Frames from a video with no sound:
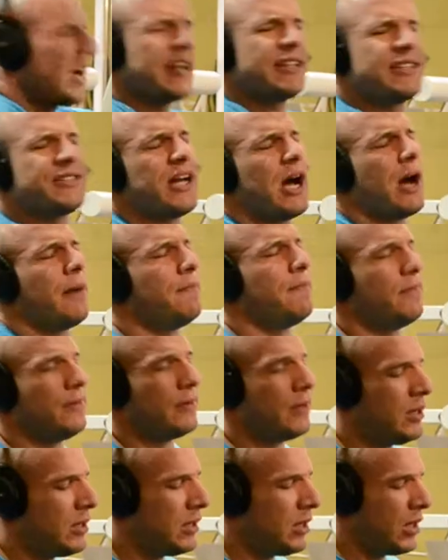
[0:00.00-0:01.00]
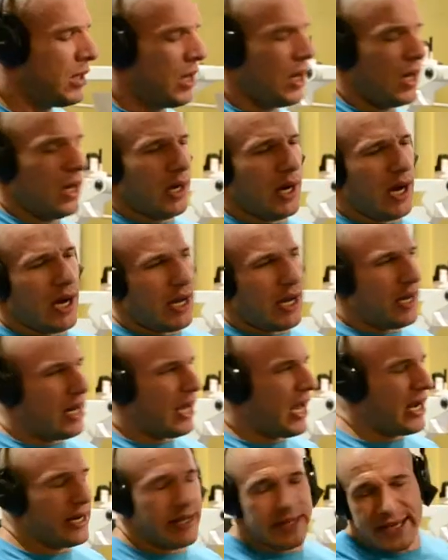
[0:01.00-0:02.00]
Stop. All right,
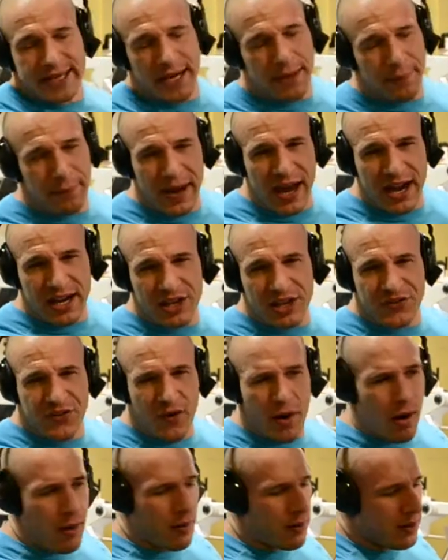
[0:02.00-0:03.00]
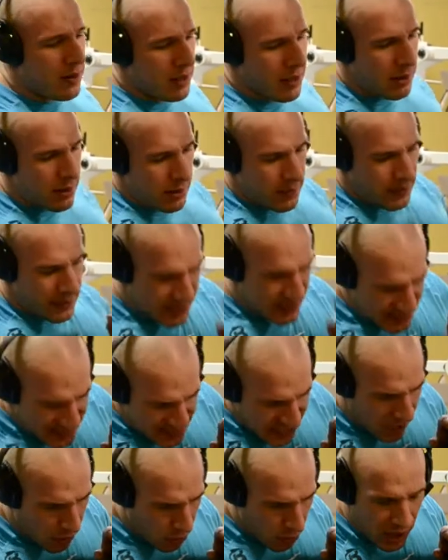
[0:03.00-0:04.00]
I didn't get it back as far because
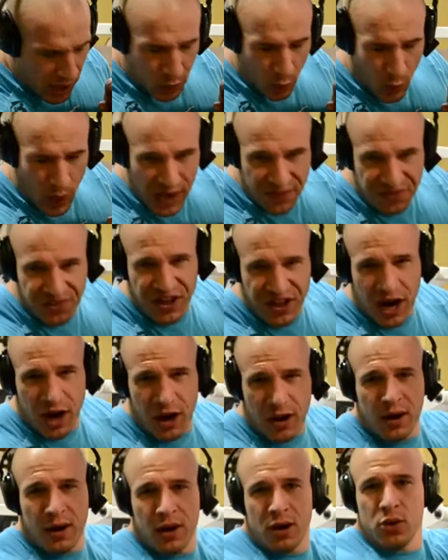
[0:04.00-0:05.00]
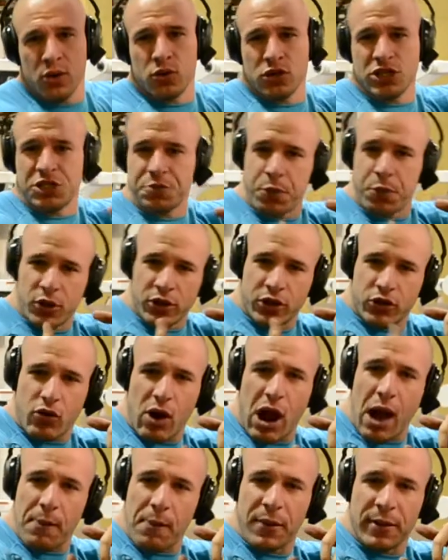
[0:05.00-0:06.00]
that weight right there was pulling the
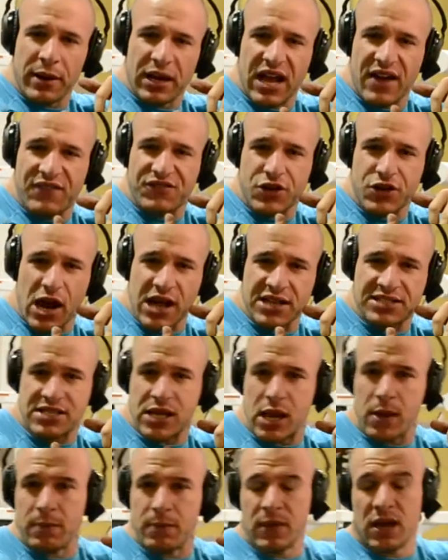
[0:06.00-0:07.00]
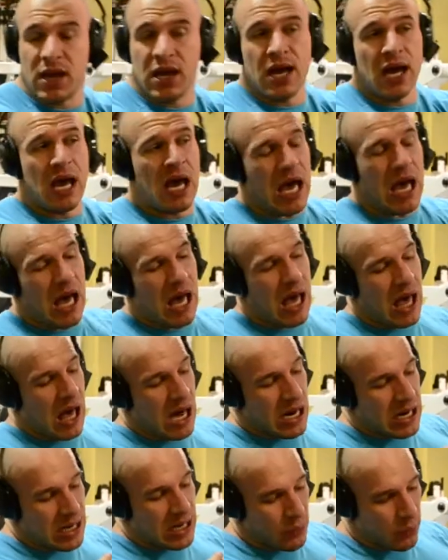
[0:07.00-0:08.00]
crap on the left tricep.
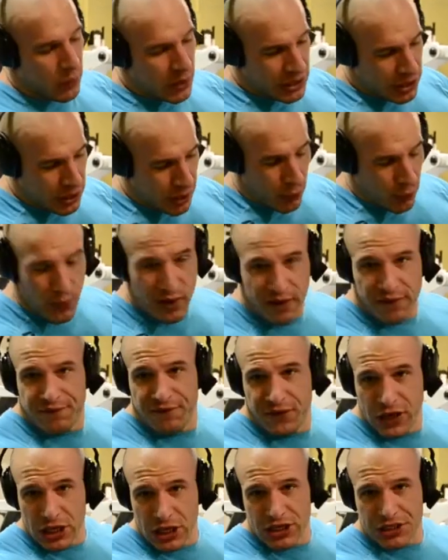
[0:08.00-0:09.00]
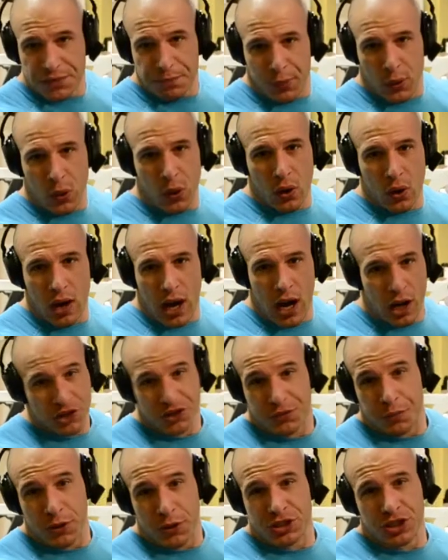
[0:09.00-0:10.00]
When it feels pull, I
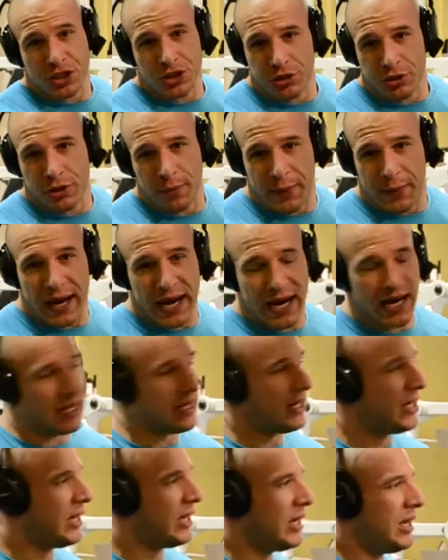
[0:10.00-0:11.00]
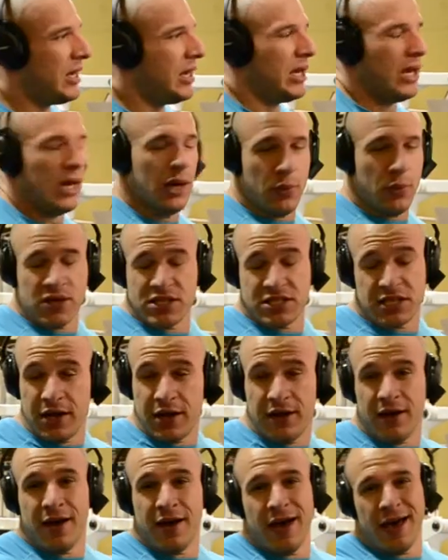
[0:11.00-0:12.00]
was pushing through the pain. It wasn't